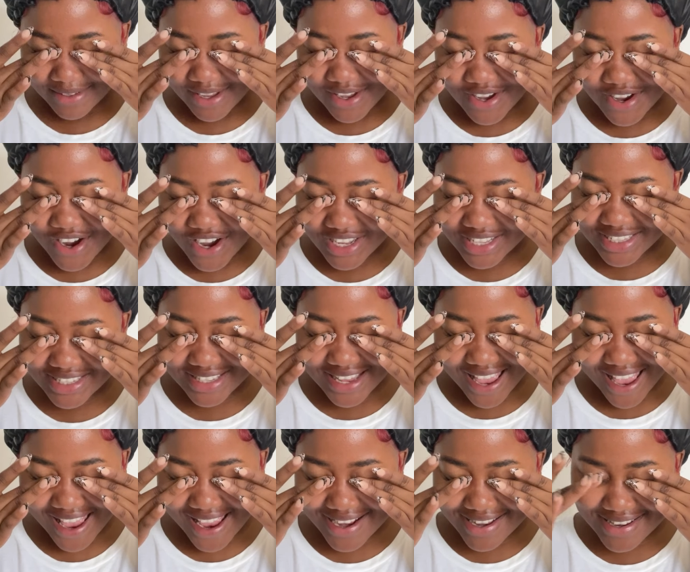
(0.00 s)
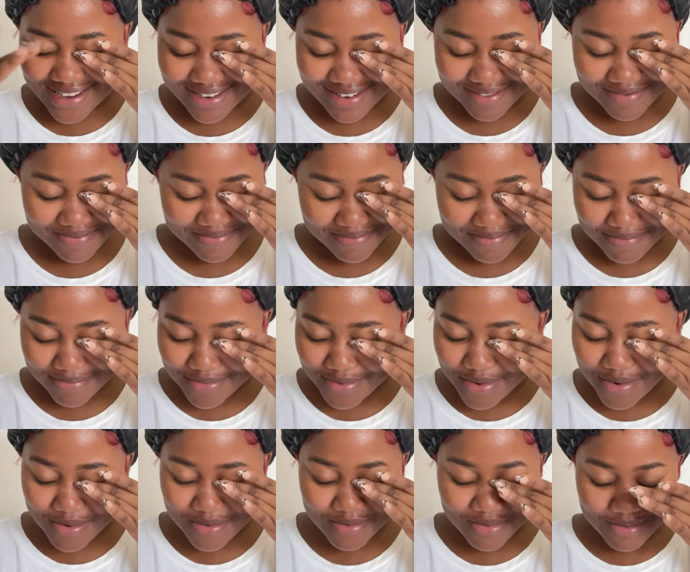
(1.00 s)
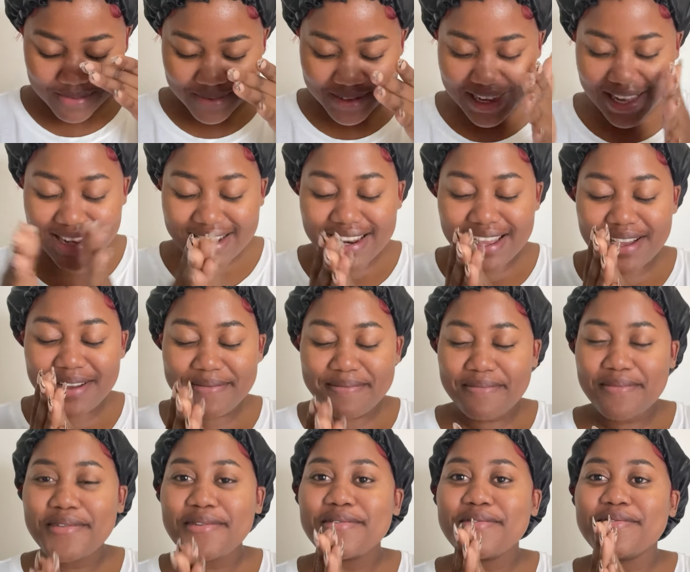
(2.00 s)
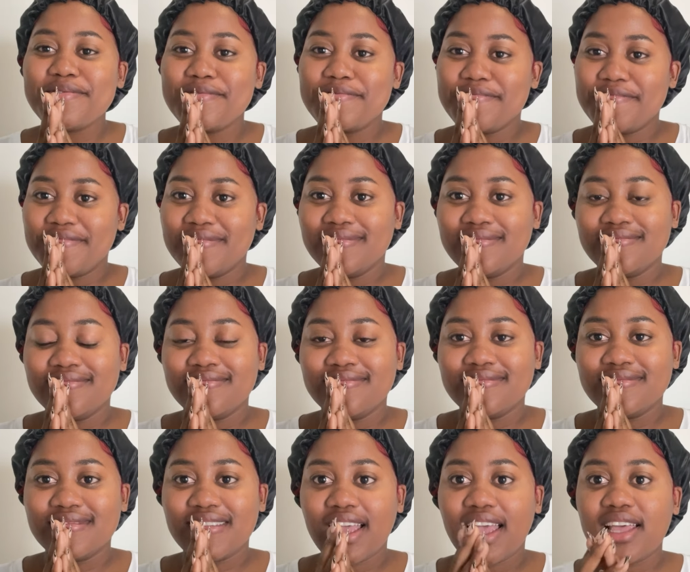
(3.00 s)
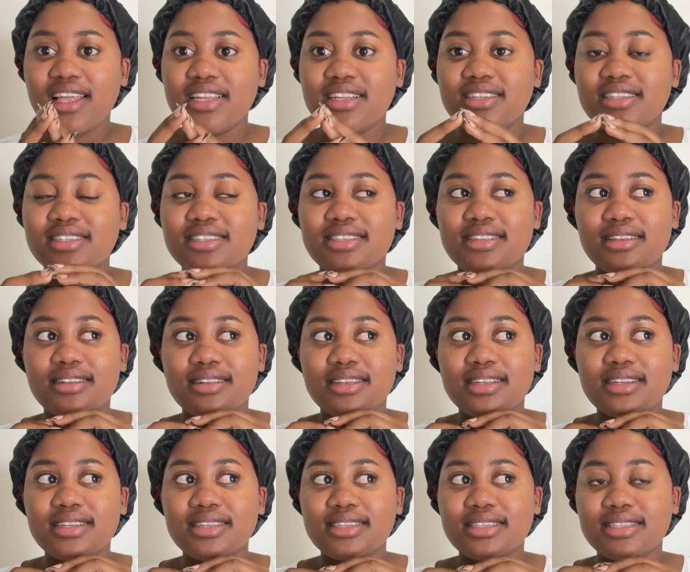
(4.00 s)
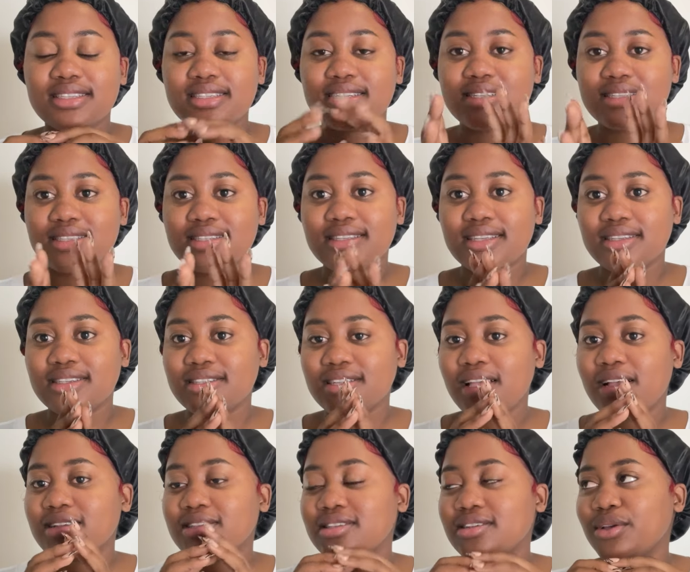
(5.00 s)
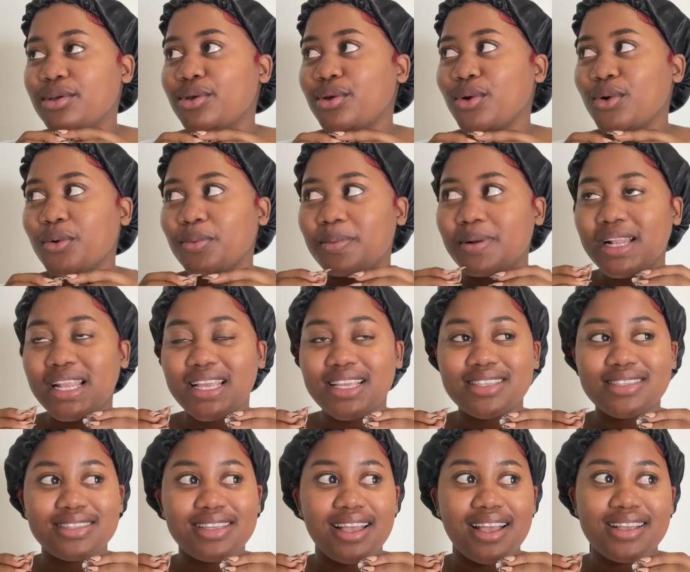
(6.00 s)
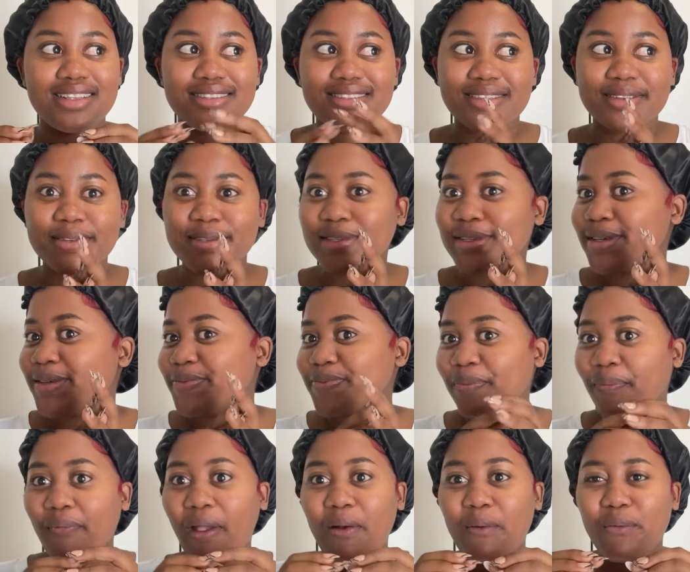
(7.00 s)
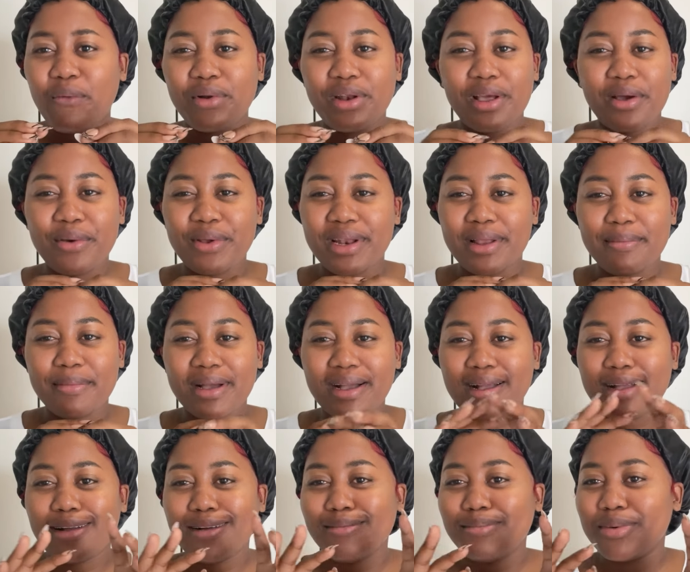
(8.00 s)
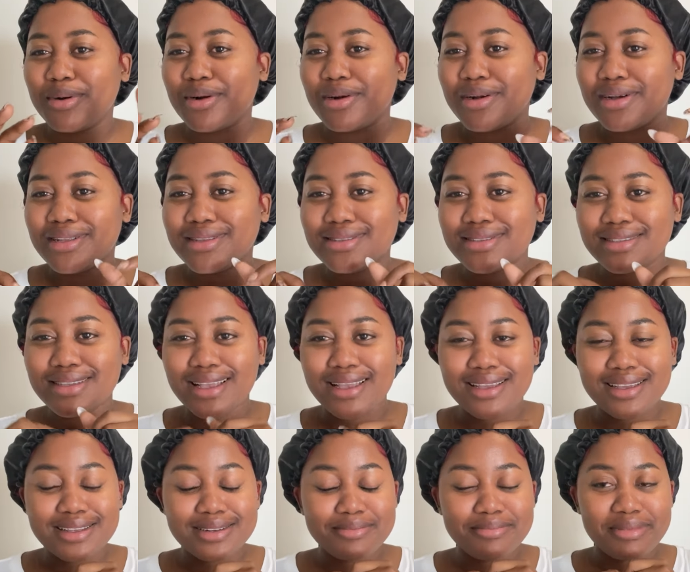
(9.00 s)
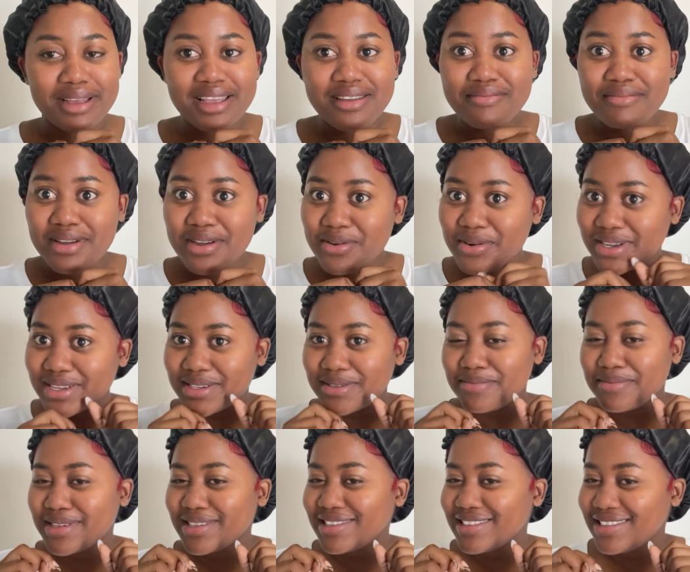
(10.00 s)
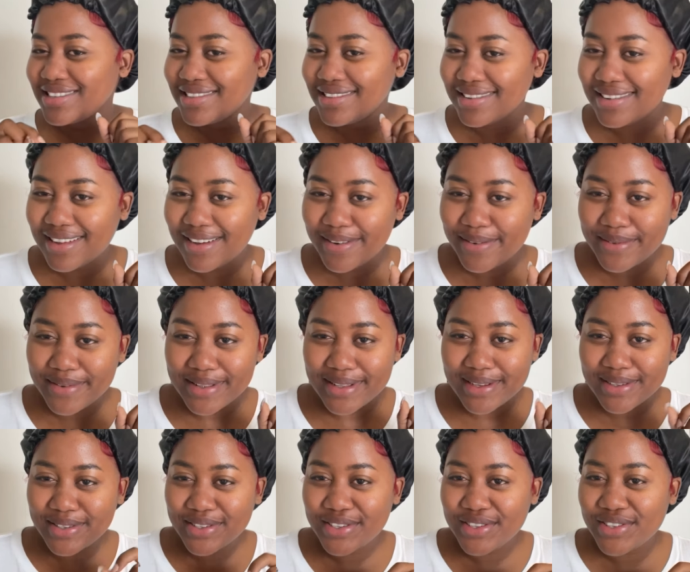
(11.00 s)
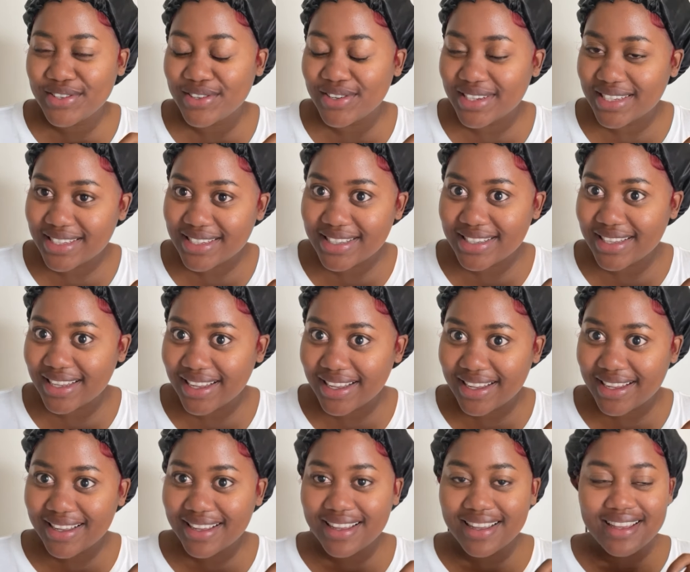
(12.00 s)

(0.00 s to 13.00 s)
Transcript: God said, move, Tana, move. And it's in a such a secure place, guys. Now in my car part, I can buy my washing machine now without stressing.